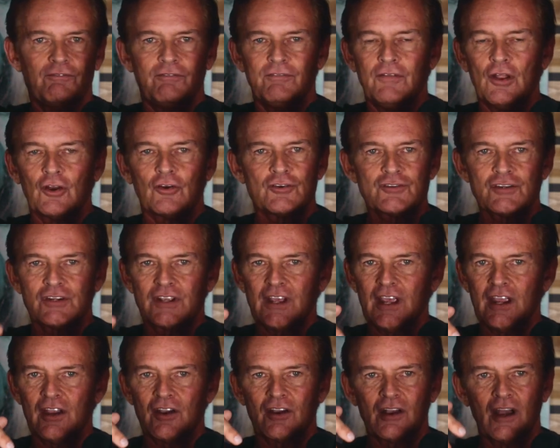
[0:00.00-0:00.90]
urgent
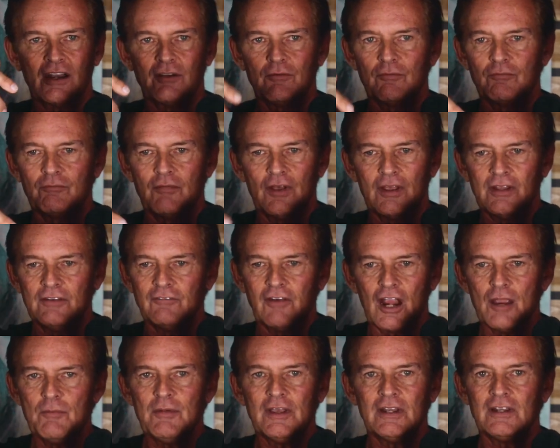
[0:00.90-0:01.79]
care kind of
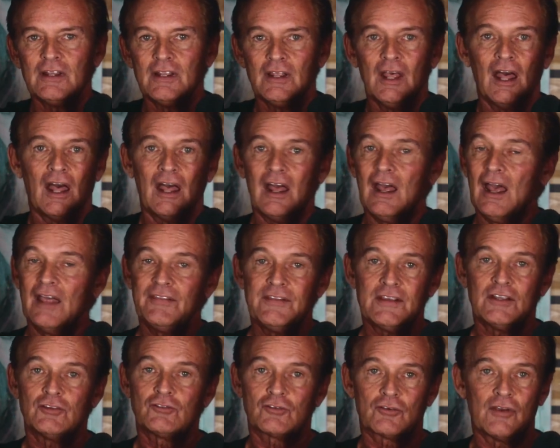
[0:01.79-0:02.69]
environment, I
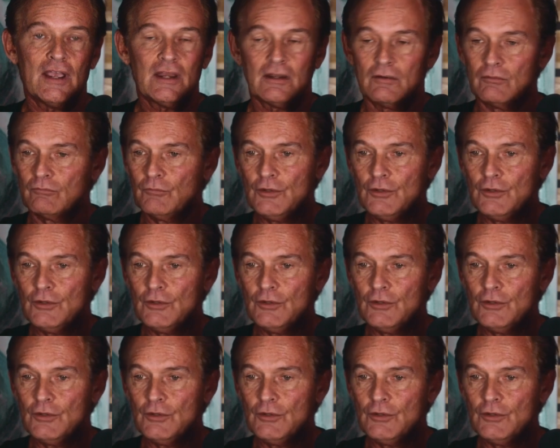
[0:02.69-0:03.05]
think it's great.